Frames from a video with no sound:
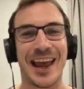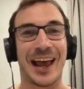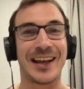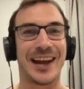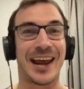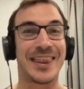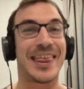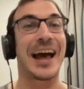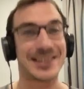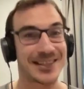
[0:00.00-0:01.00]
and
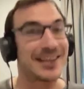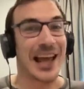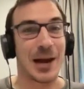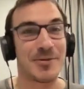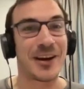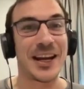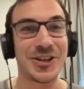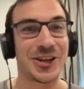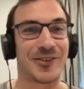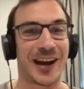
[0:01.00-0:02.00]
that's
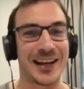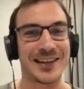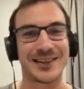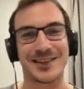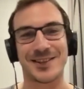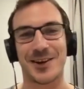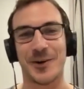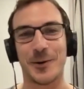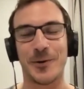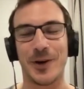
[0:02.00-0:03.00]
collaboration, right? And
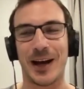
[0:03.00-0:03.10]
so